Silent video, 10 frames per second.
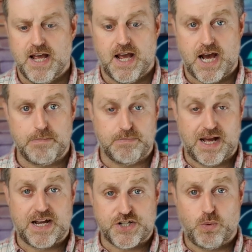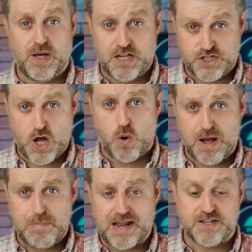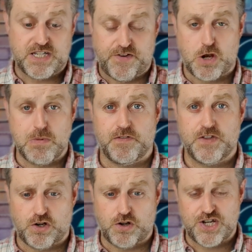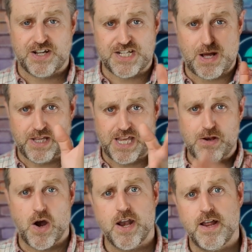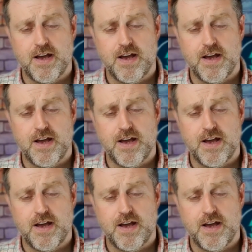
And as the wheel is so well balanced, if you come off, there's a good chance that will keep going